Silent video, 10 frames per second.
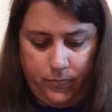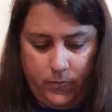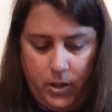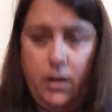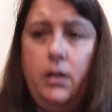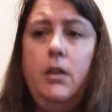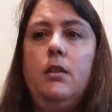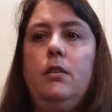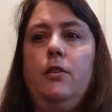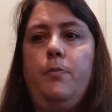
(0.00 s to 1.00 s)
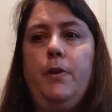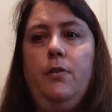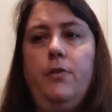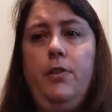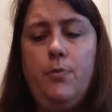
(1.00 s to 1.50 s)
Okay, and let's
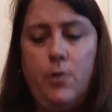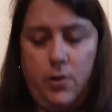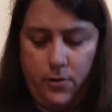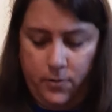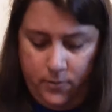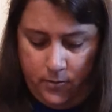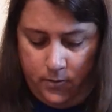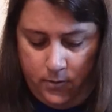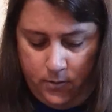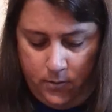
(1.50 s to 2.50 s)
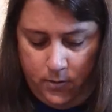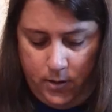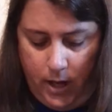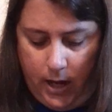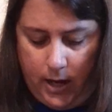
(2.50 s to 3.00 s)
spell this word.
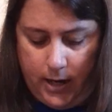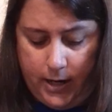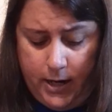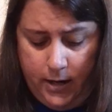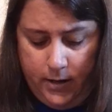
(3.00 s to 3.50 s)
I-S